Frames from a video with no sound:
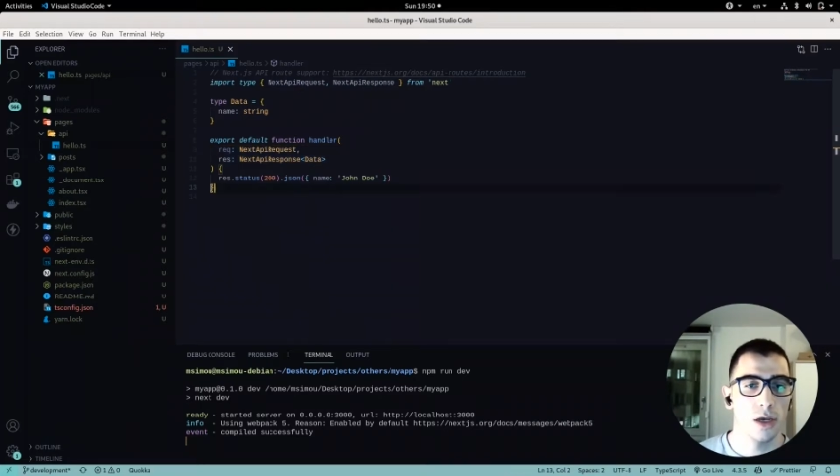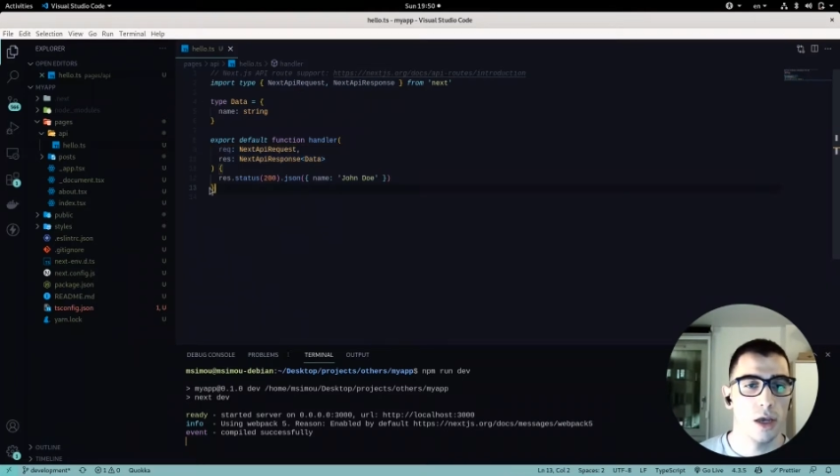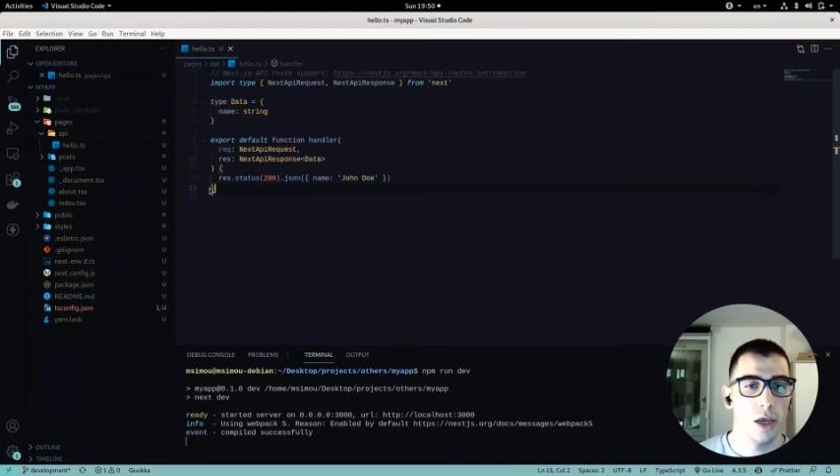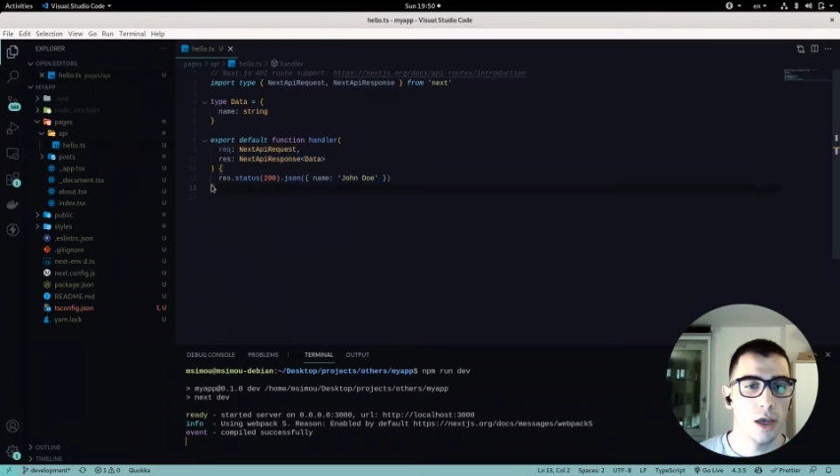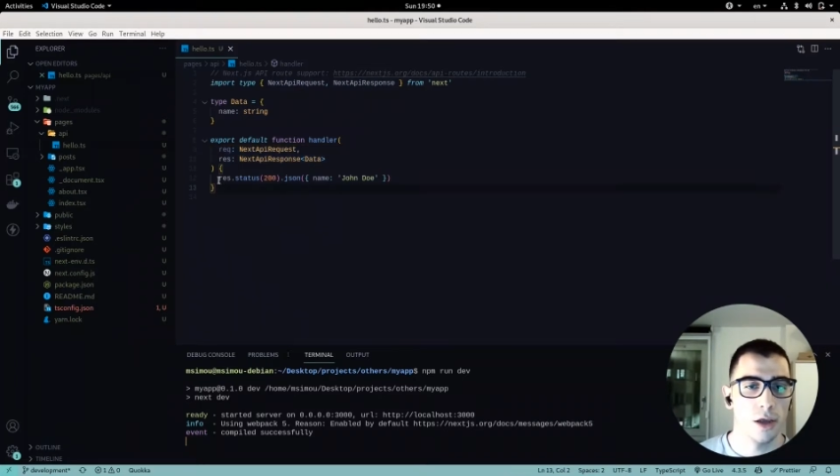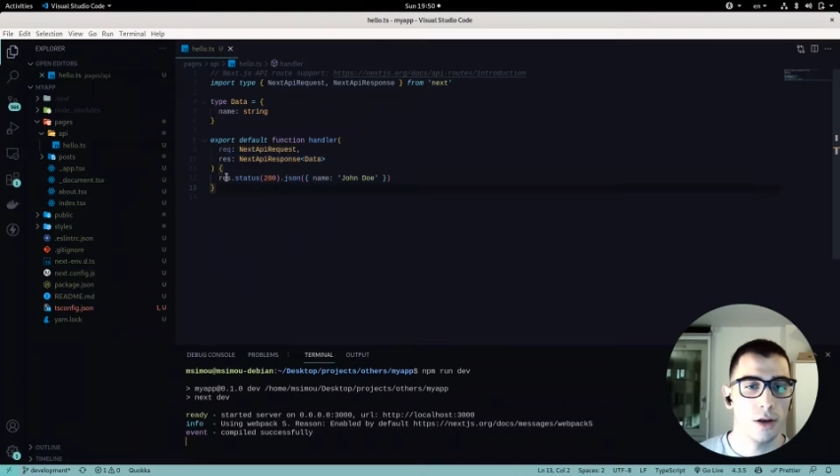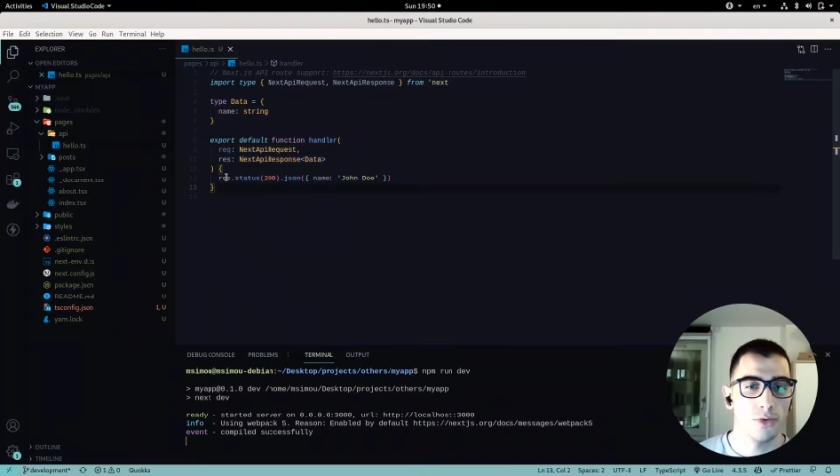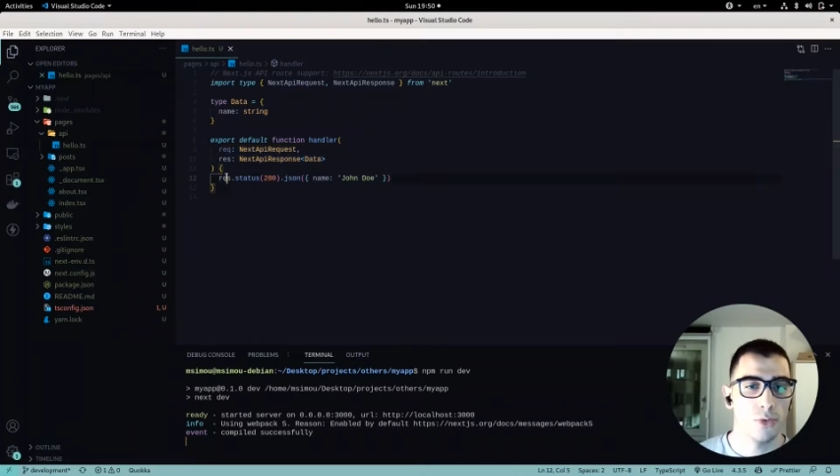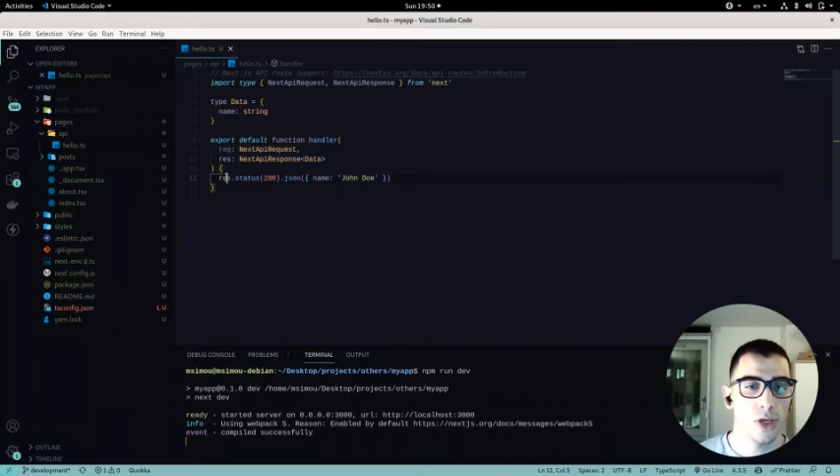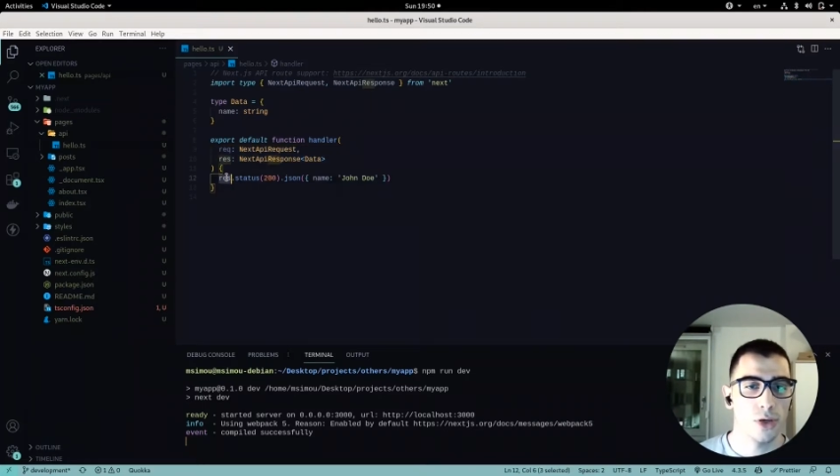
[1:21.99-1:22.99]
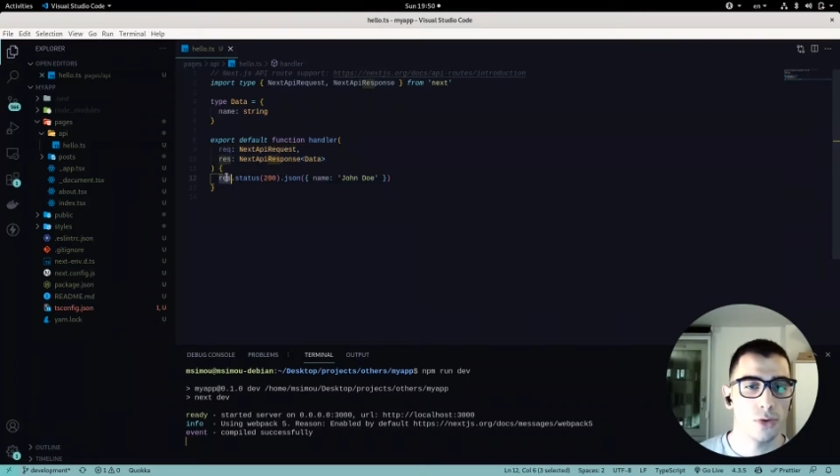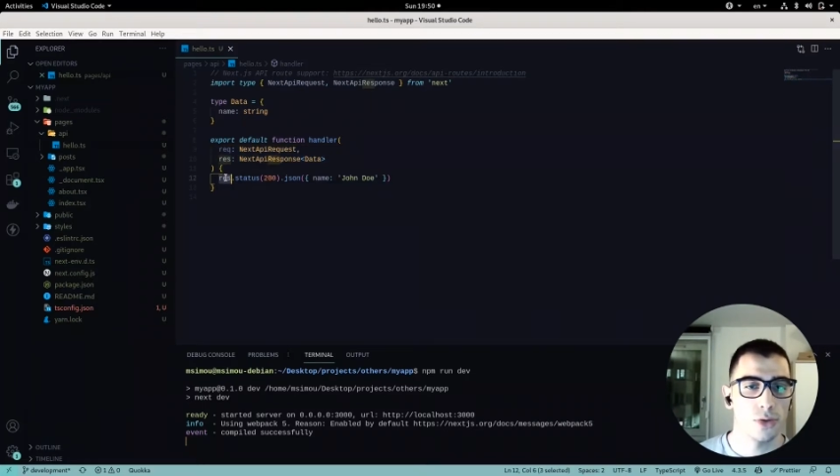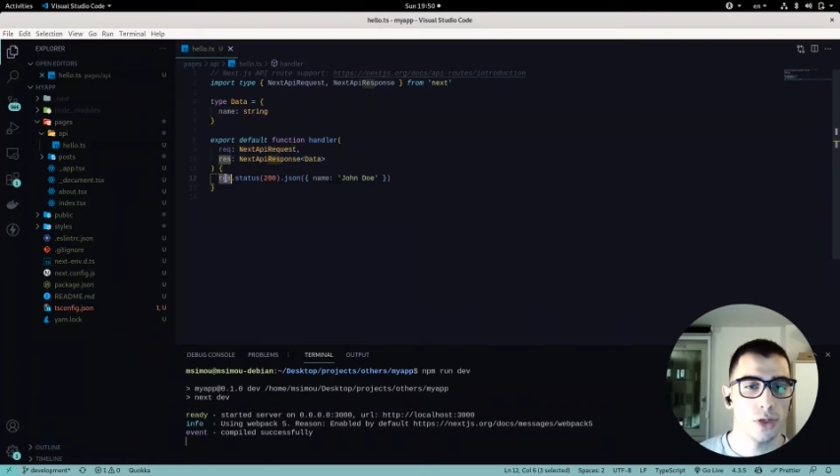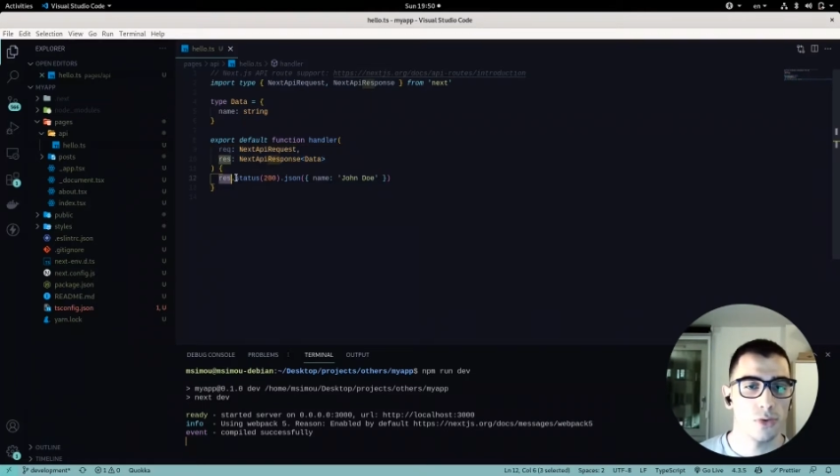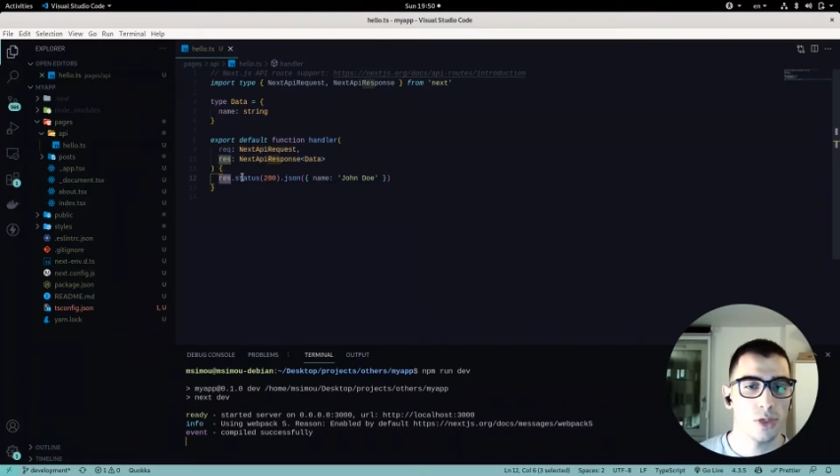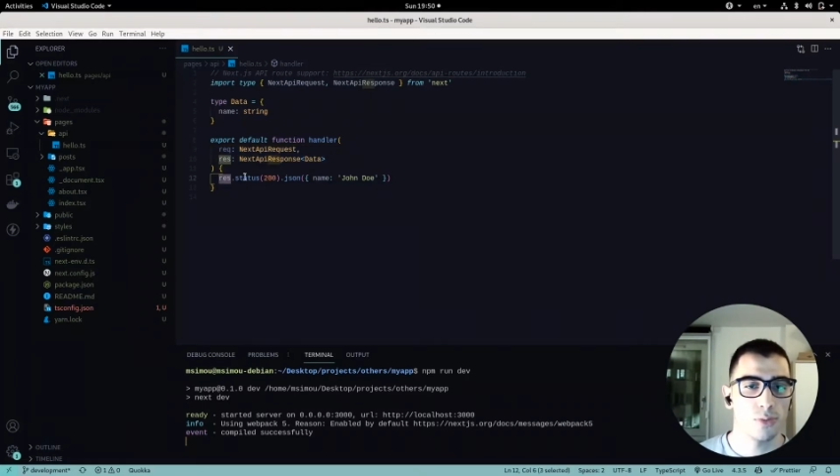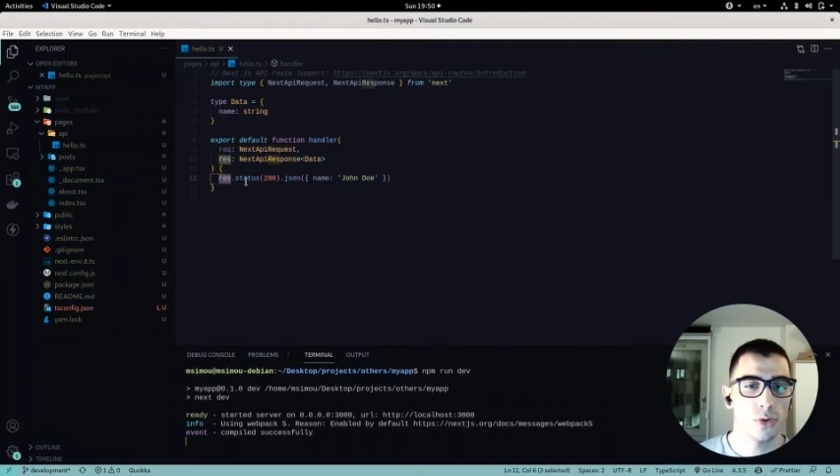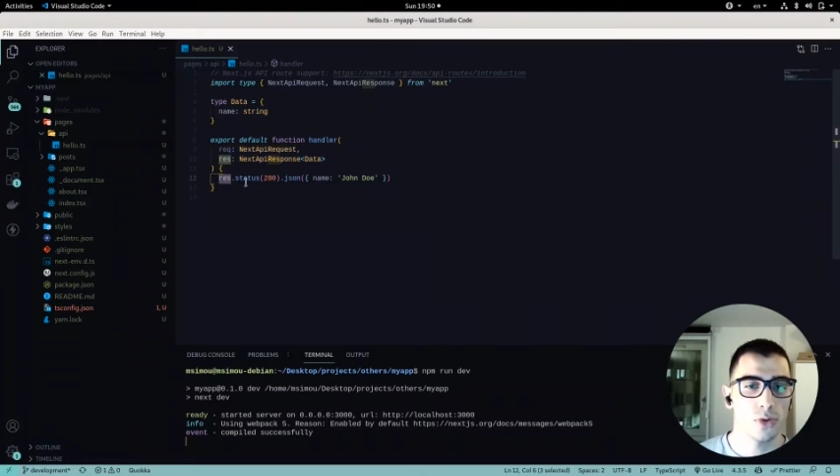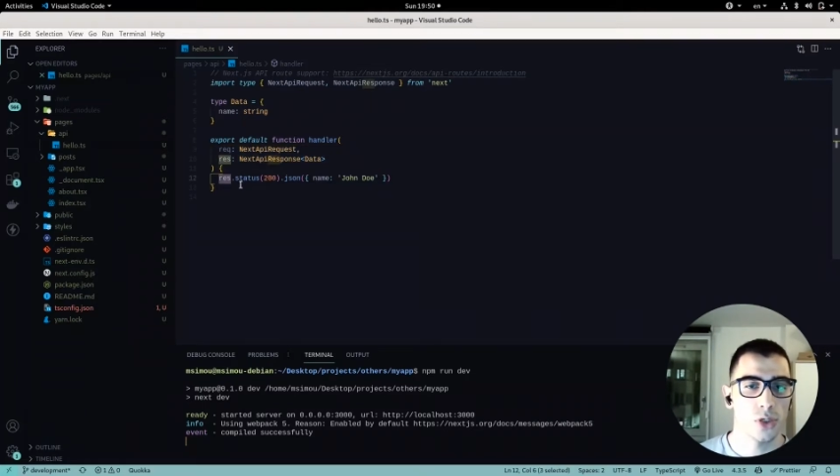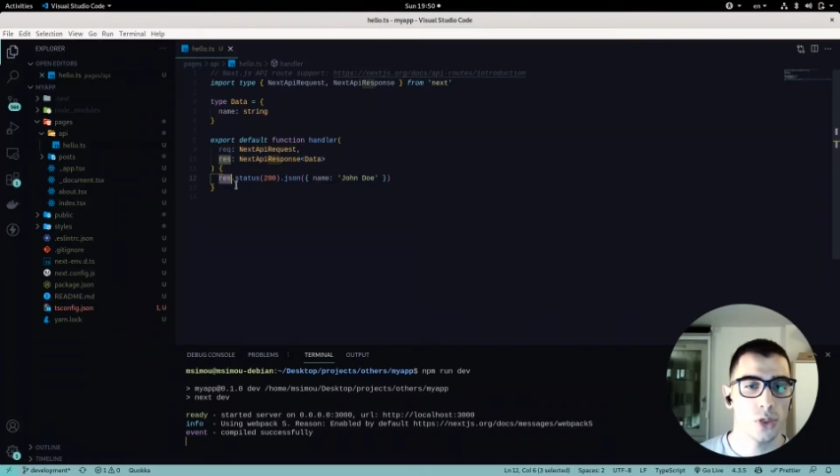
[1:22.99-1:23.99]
and we use the response to